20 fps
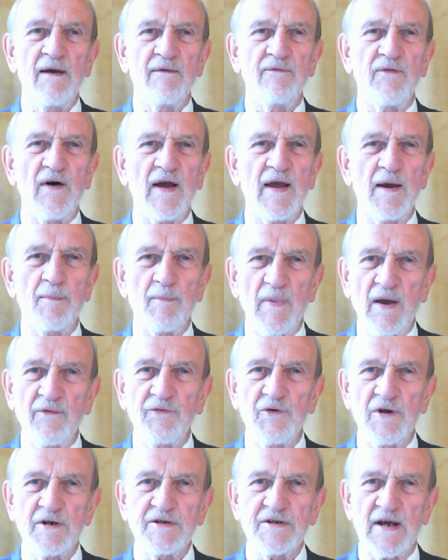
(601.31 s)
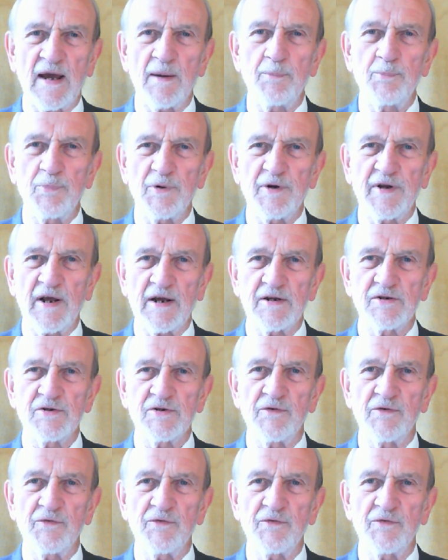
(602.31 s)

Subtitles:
via mafia-type protection